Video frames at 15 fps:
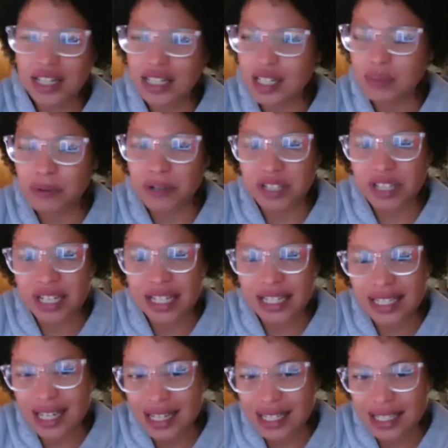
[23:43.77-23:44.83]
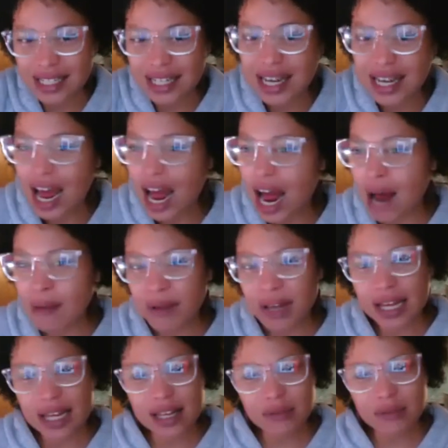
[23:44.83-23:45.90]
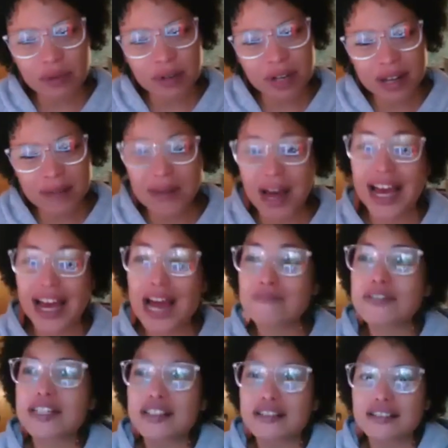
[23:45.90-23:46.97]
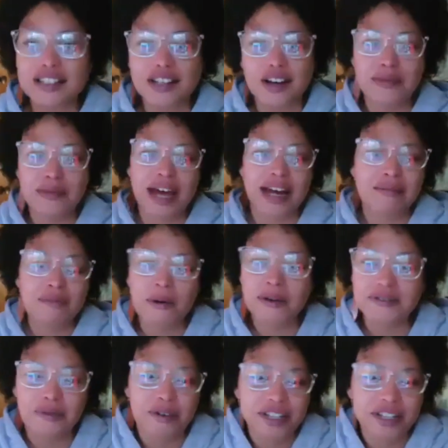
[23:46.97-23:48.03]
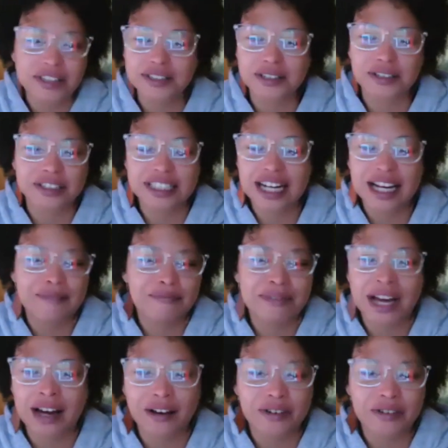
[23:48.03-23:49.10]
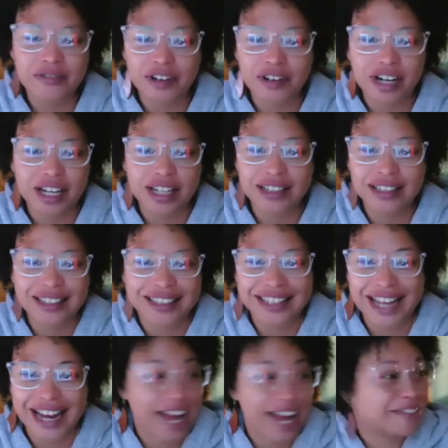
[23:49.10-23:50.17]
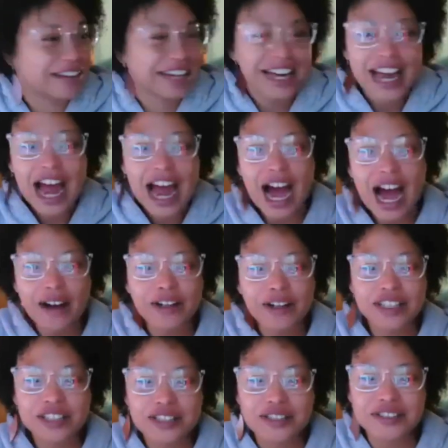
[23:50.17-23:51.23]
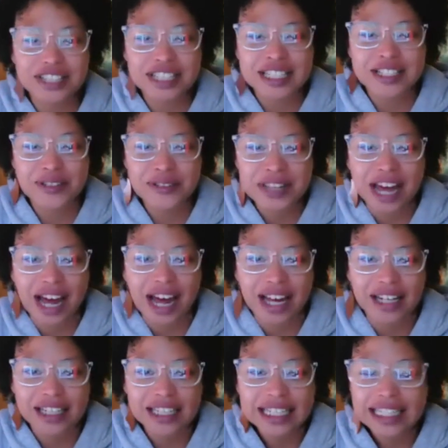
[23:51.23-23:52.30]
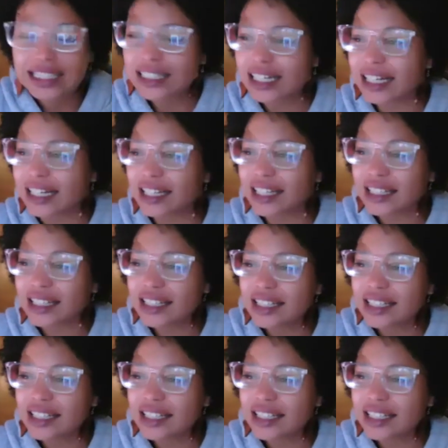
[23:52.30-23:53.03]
that this person exists. I'm like, I'm still so mad. I'm almost 40 years old and I'm not over it. Like, I'm like, how could you just do that? Like,